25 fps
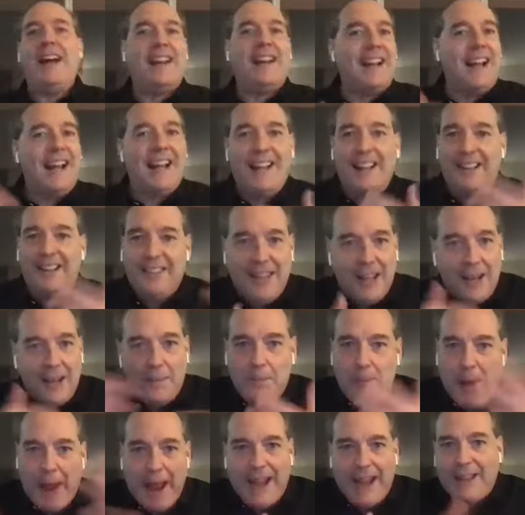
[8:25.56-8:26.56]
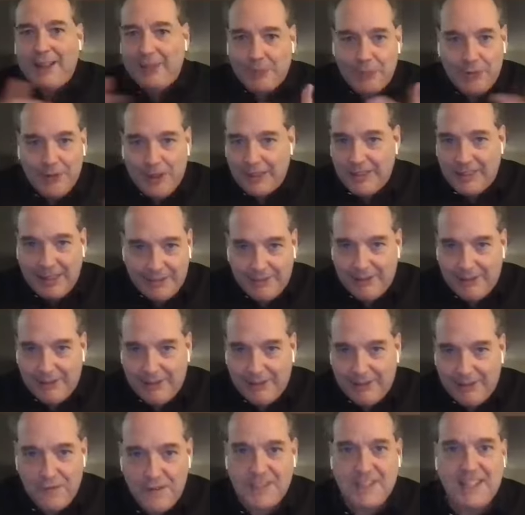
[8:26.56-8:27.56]
had to kind of dig back through the
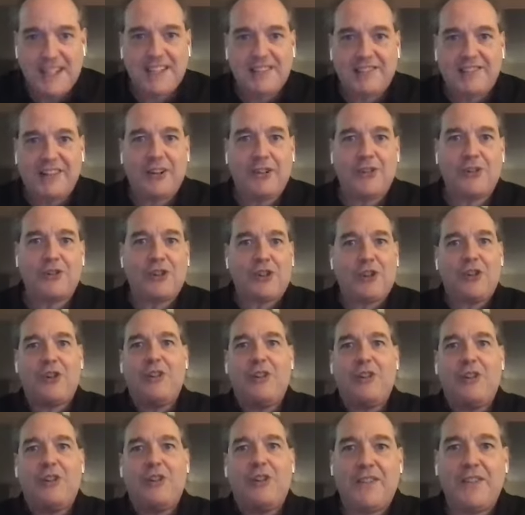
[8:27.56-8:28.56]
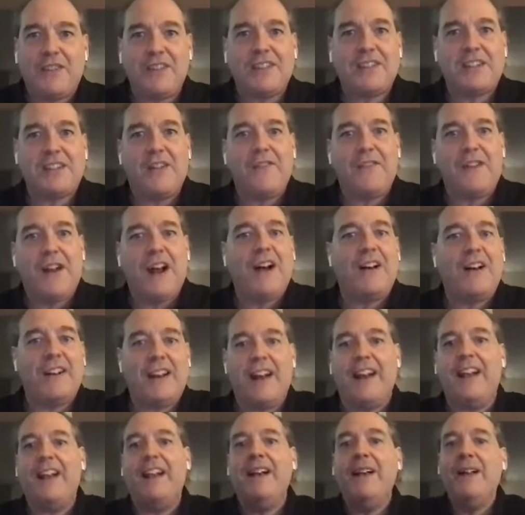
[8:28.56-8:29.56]
theoretical physics literature and figure this stuff out.
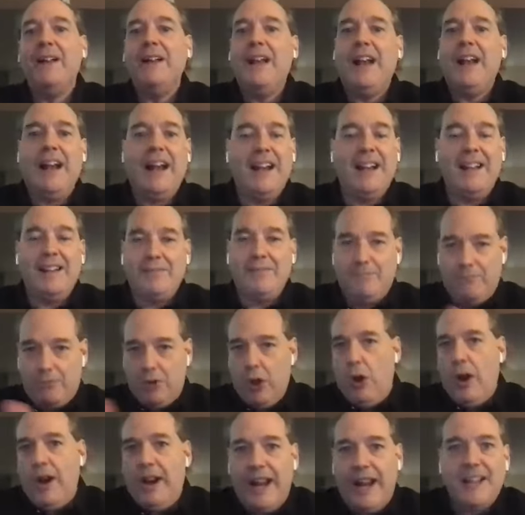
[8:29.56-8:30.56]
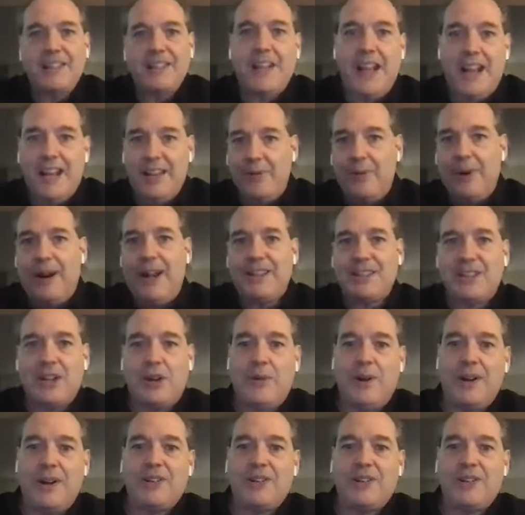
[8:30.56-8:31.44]
And go ahead, you want to ask a question?